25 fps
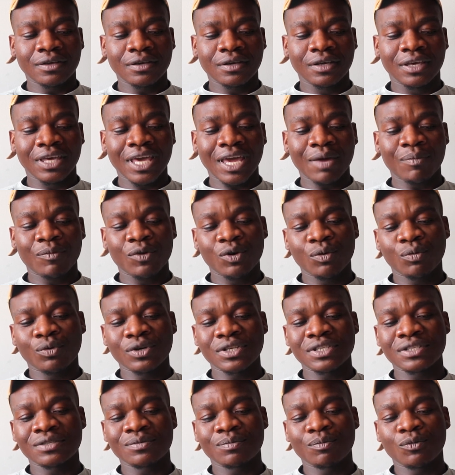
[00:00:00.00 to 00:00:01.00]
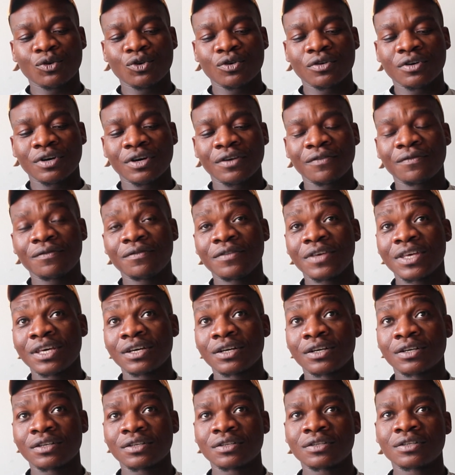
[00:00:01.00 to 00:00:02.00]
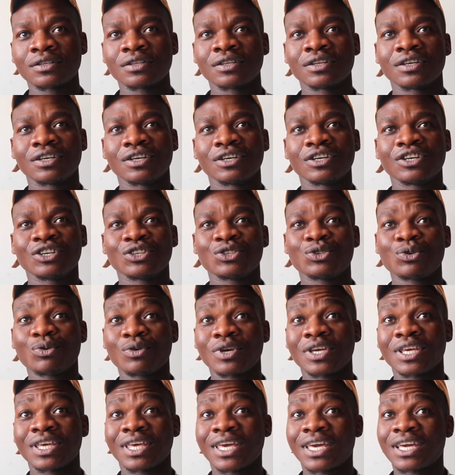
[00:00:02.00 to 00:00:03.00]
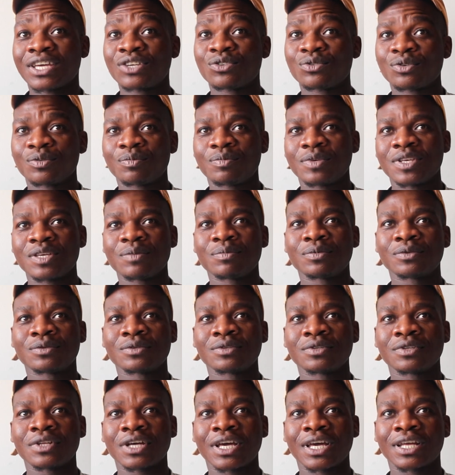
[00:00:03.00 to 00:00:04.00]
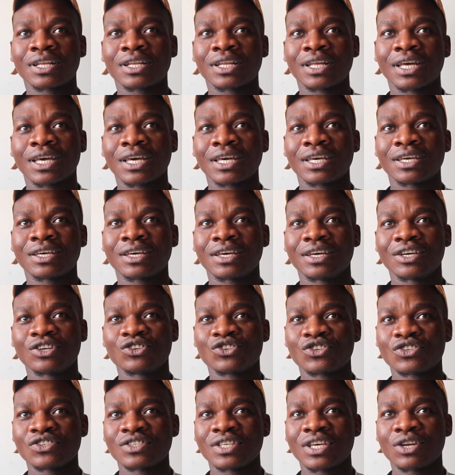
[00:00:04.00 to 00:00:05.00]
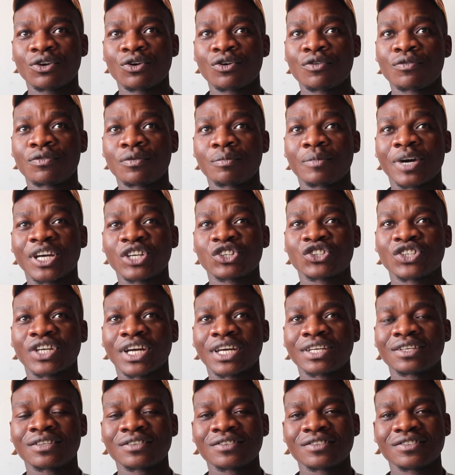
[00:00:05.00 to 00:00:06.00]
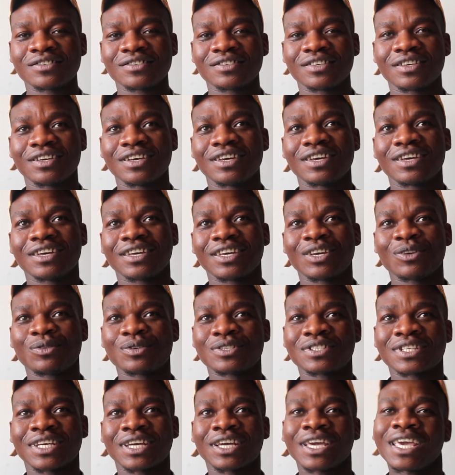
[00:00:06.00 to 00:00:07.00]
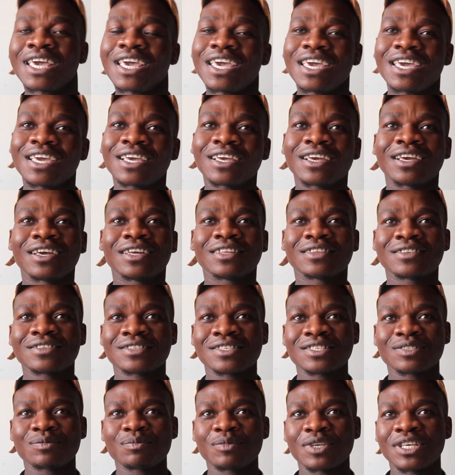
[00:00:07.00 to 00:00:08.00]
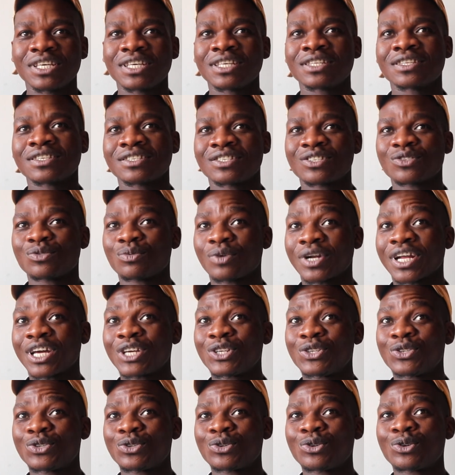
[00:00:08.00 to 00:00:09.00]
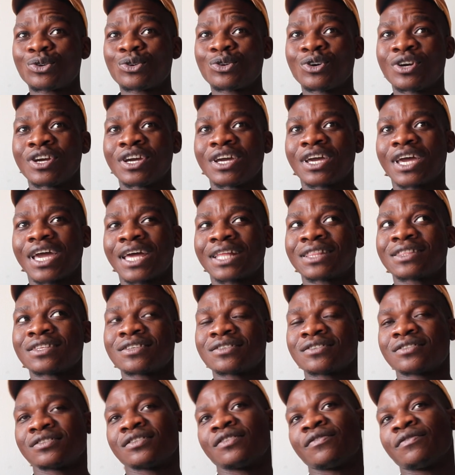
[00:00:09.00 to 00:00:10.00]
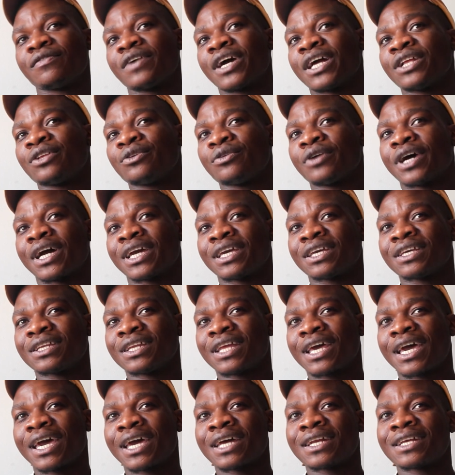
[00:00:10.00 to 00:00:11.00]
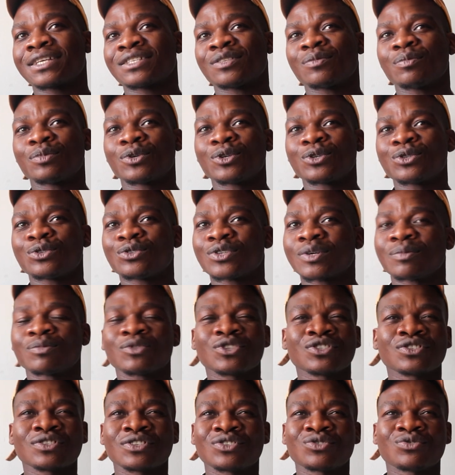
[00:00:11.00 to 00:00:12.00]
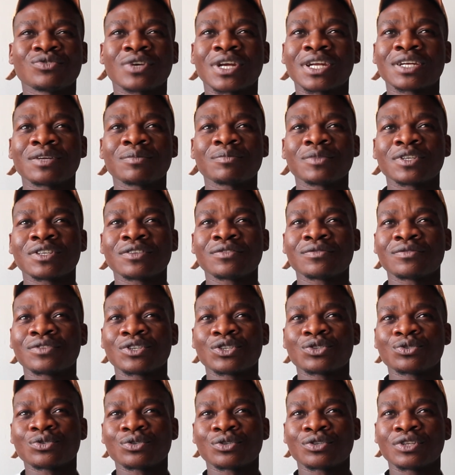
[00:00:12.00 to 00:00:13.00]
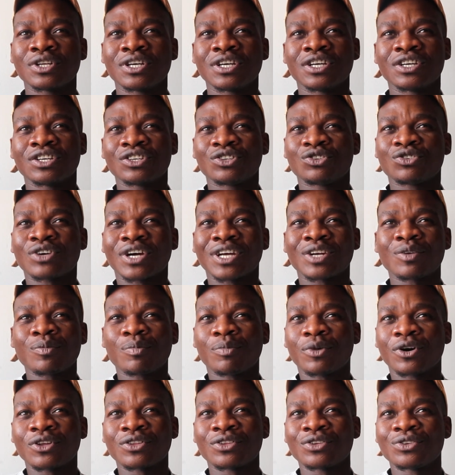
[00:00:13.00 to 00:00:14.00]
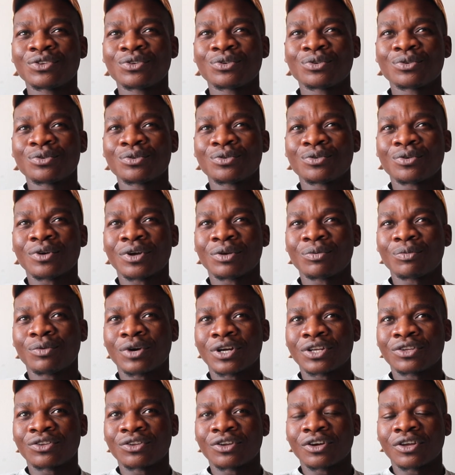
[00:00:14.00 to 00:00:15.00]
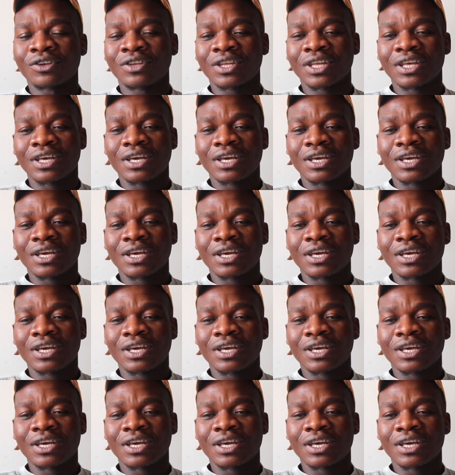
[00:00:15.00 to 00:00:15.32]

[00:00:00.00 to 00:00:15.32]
camera was more a vehicle to engage with people and like just get over my shyness. It was like, hey, this is me, this is what I do, and this is the value I can add, as opposed to I'm just this random individual trying to bother you and whatnot.